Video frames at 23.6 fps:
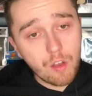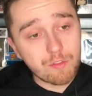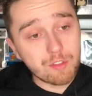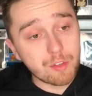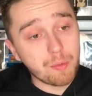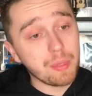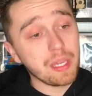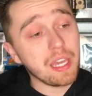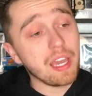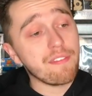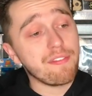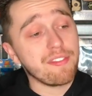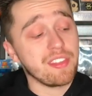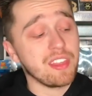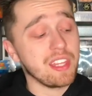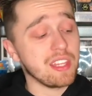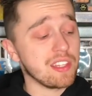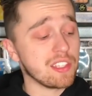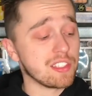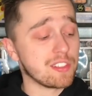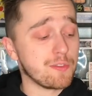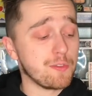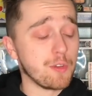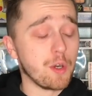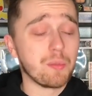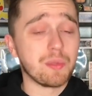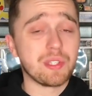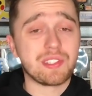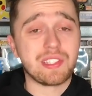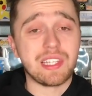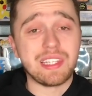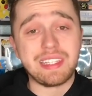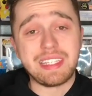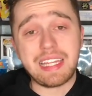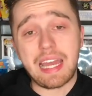For me, I think this film
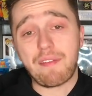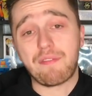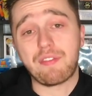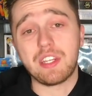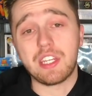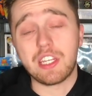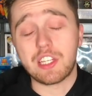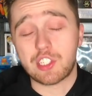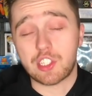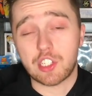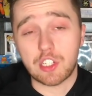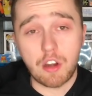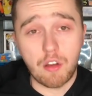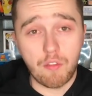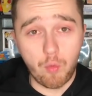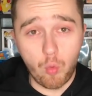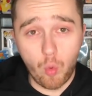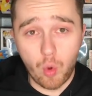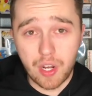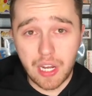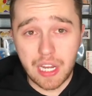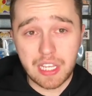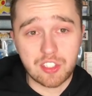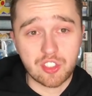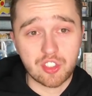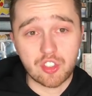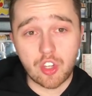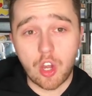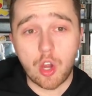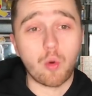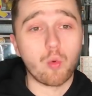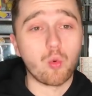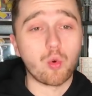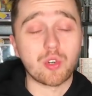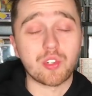is the definition of what a
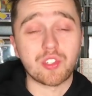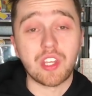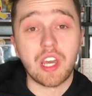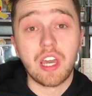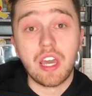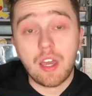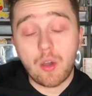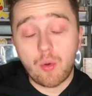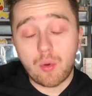Star Wars,